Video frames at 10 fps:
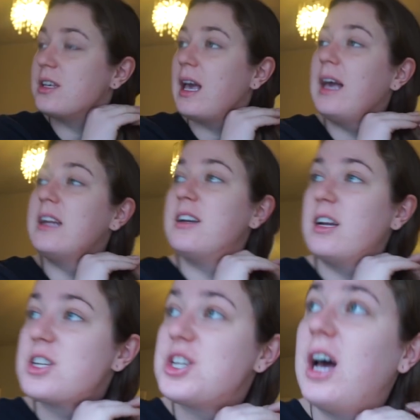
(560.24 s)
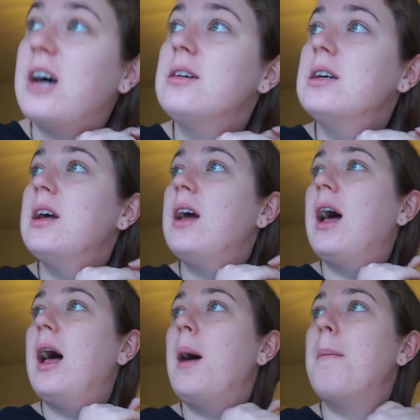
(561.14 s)
But yeah, in a nutshell,
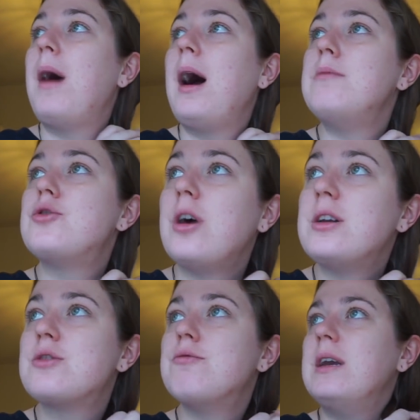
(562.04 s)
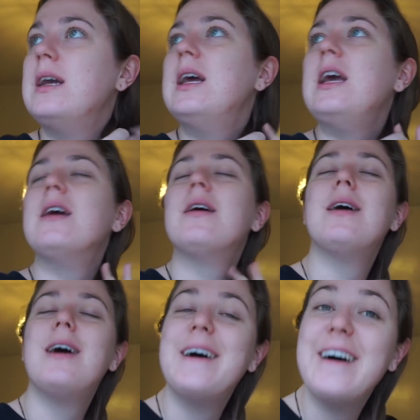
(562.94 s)
I'm trying to really,
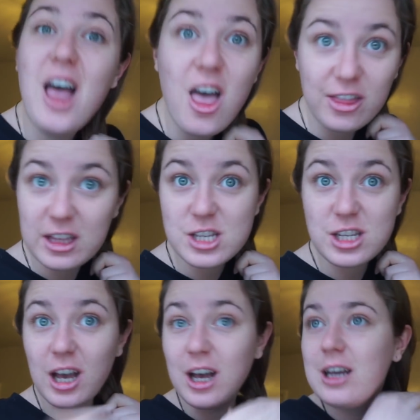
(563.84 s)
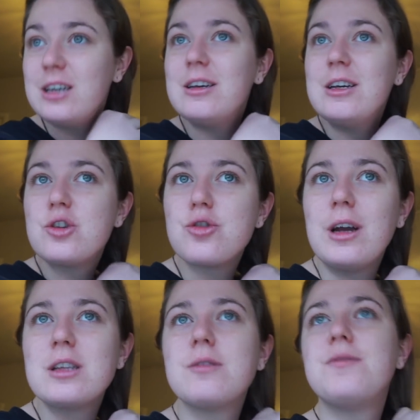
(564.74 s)
this year,
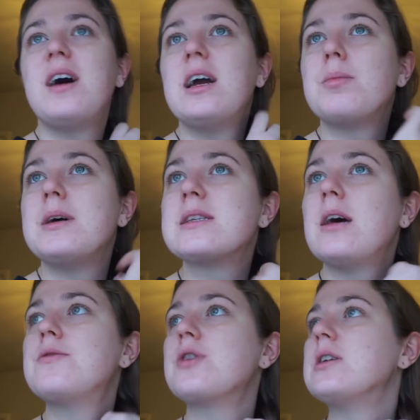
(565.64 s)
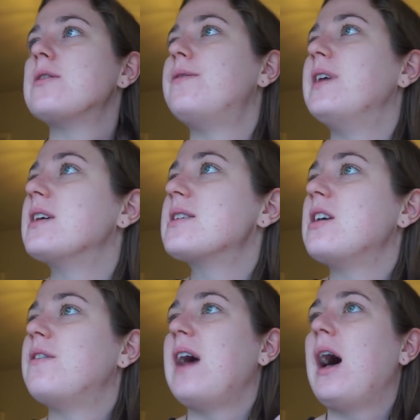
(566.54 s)
trying to find myself, trying to figure
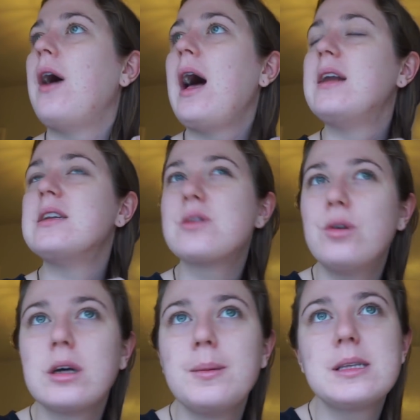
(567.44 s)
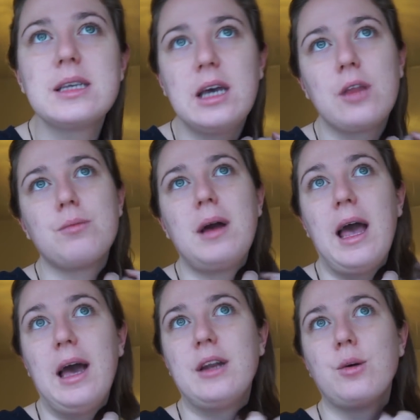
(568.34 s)
stuff out. And it's all coming together in my
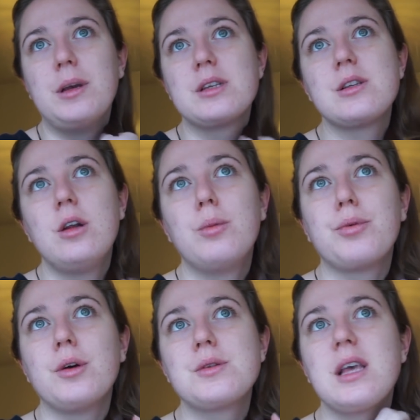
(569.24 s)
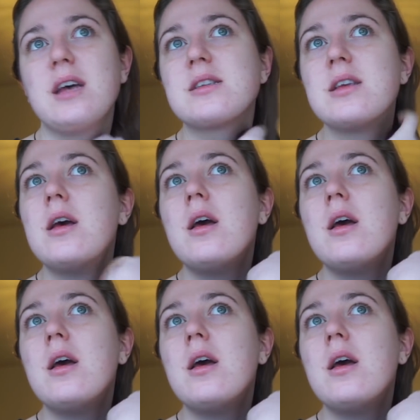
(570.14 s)
head. It'll be a slow process.